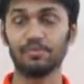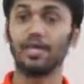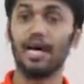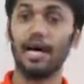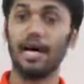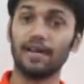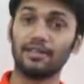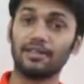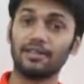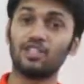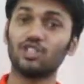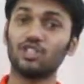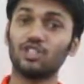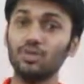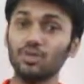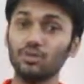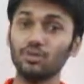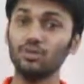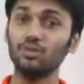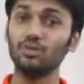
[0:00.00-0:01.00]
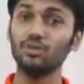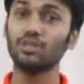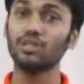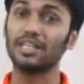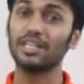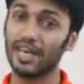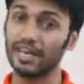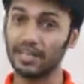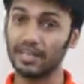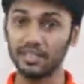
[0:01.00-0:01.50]
and the 2
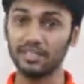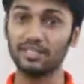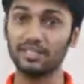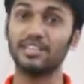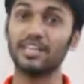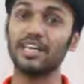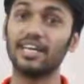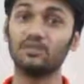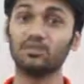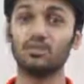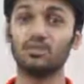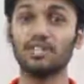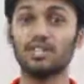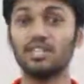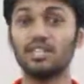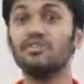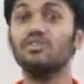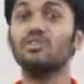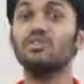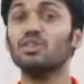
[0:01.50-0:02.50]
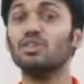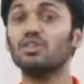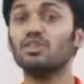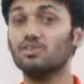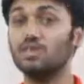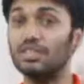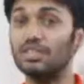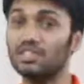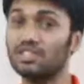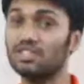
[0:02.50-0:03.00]
candies that we are giving to
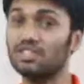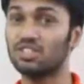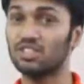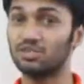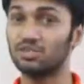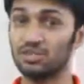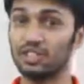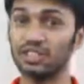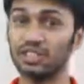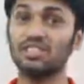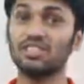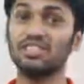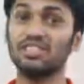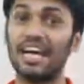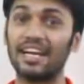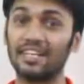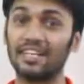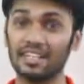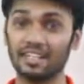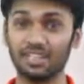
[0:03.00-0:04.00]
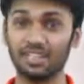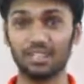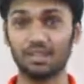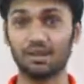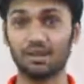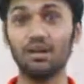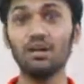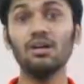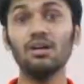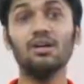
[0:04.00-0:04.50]
each student, that is
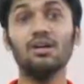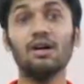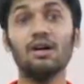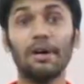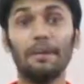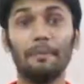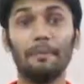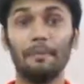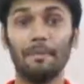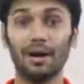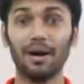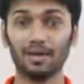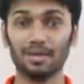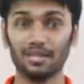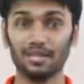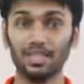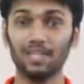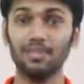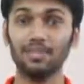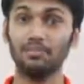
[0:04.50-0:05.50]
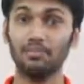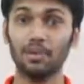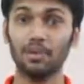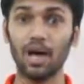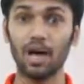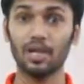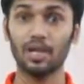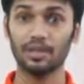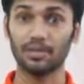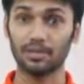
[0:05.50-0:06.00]
our
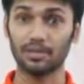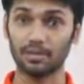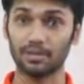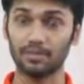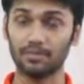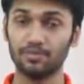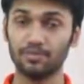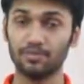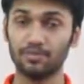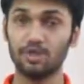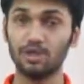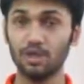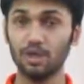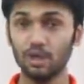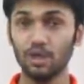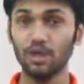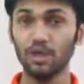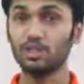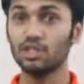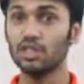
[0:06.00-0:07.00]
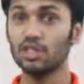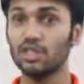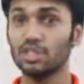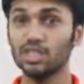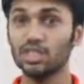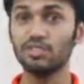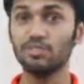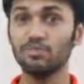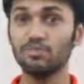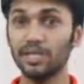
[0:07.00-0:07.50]
multiplier. So 3
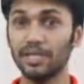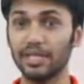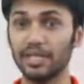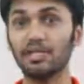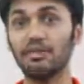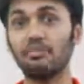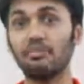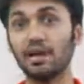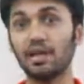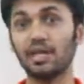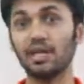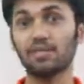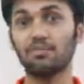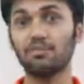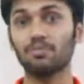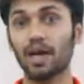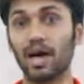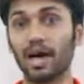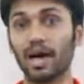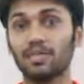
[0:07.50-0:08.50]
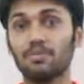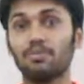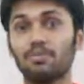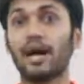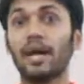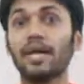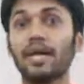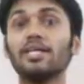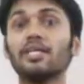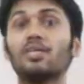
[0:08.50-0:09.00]
is being multiplied
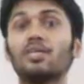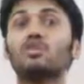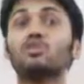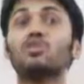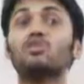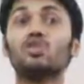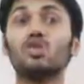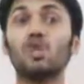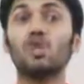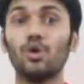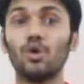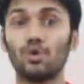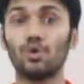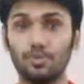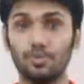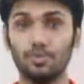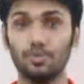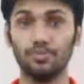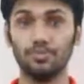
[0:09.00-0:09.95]
by 2.